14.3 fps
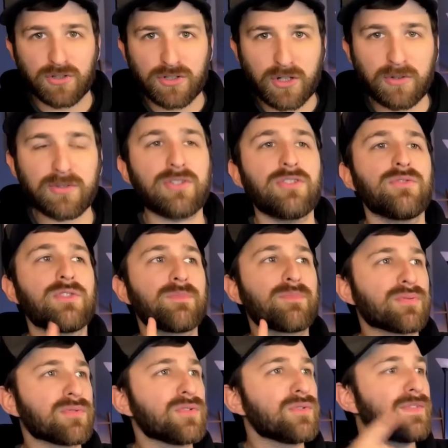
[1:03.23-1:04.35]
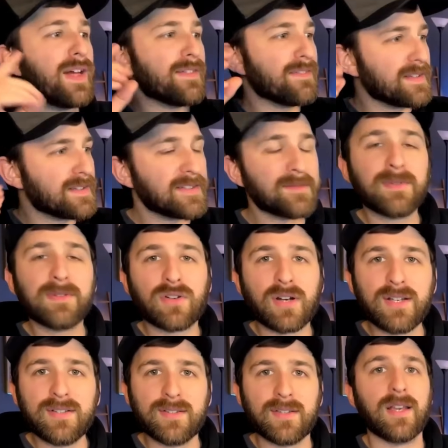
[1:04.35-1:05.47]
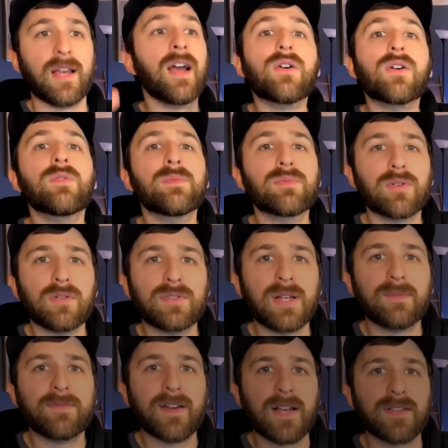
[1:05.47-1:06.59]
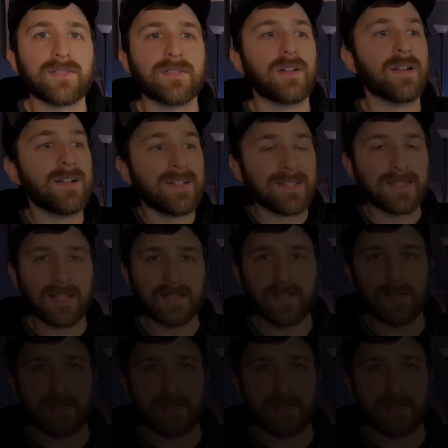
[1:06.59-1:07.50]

I'm gonna show it to you to prove that this has been crazy. How can we prototype faster? let's